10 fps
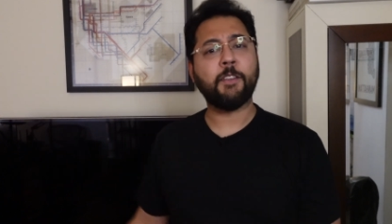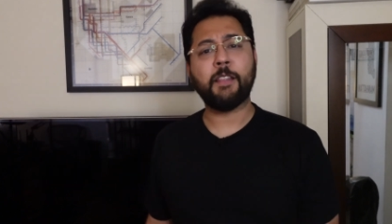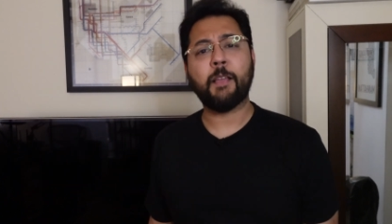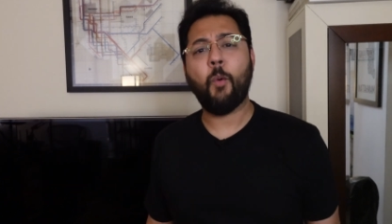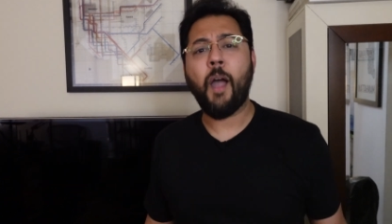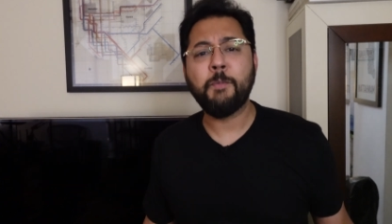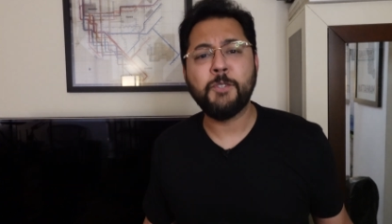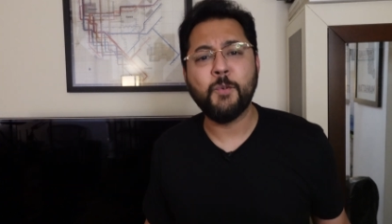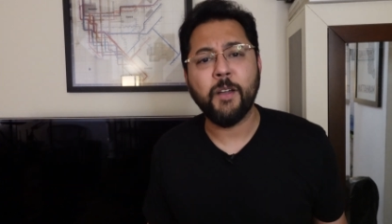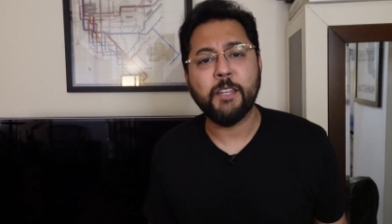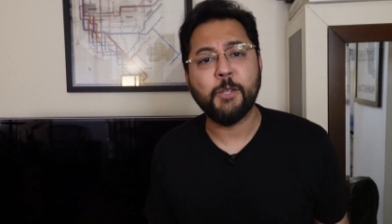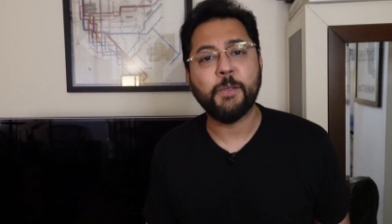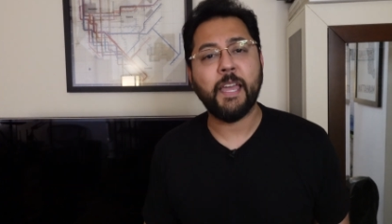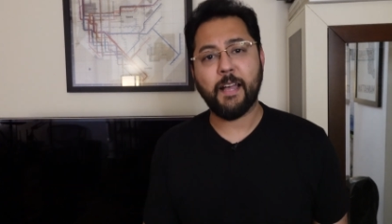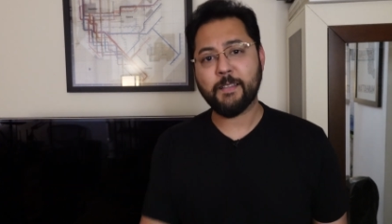You're like, why would you want to do
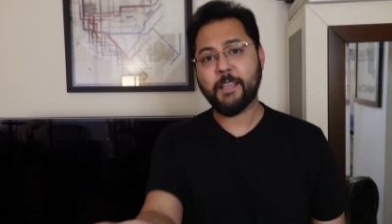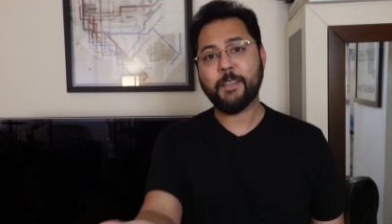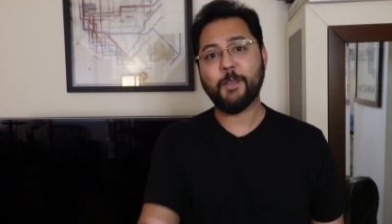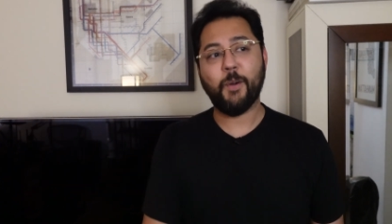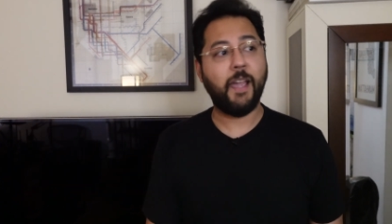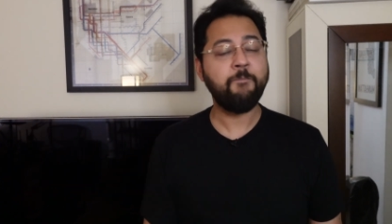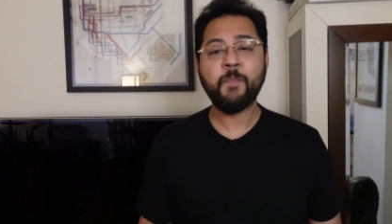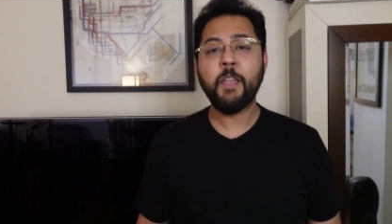that? I'll tell you why.